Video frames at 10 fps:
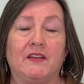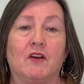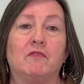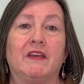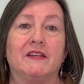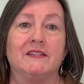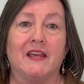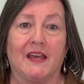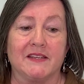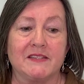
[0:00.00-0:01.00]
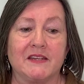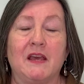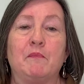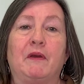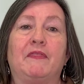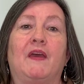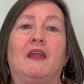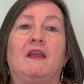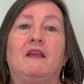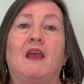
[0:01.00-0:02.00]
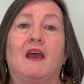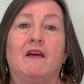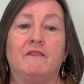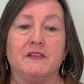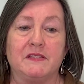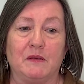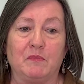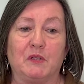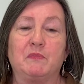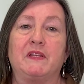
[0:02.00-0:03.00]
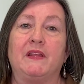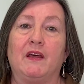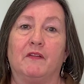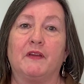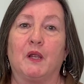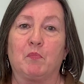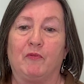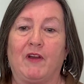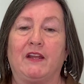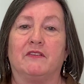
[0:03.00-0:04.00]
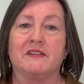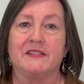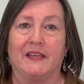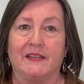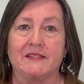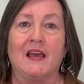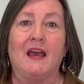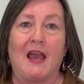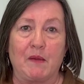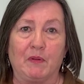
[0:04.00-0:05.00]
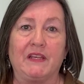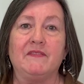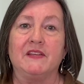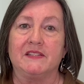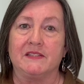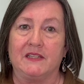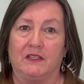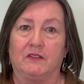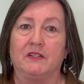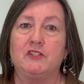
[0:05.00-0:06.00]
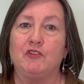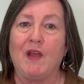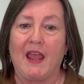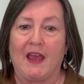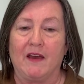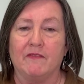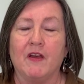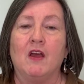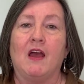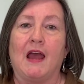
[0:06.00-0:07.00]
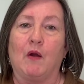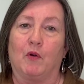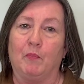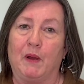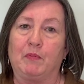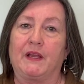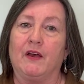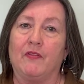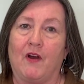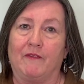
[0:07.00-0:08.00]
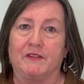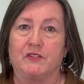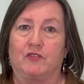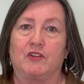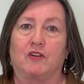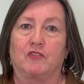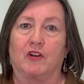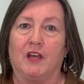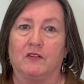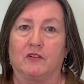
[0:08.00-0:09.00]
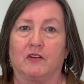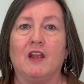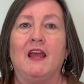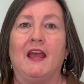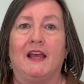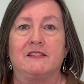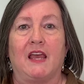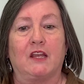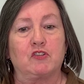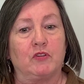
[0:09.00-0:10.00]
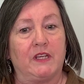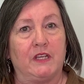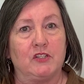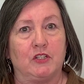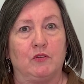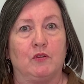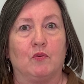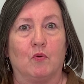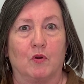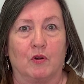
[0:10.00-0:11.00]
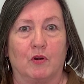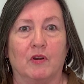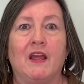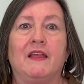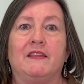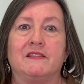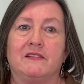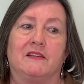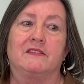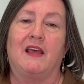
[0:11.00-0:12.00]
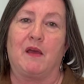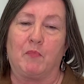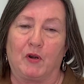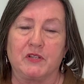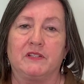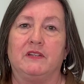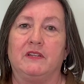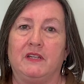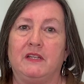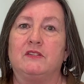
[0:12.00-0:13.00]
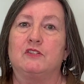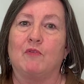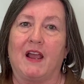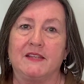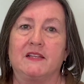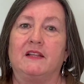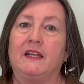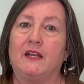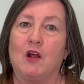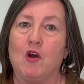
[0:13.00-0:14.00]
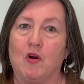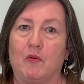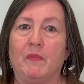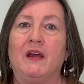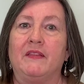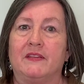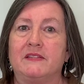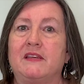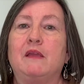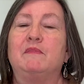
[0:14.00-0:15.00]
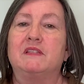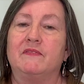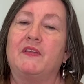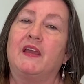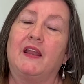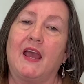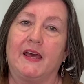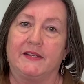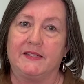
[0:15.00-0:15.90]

they don't get a test, but they have the symptoms and the healthcare provider says, I believe this is the illness you have, our public health officer, Dr. Cutler, has actually issued an order that says that person needs to isolate at home the same as if they had had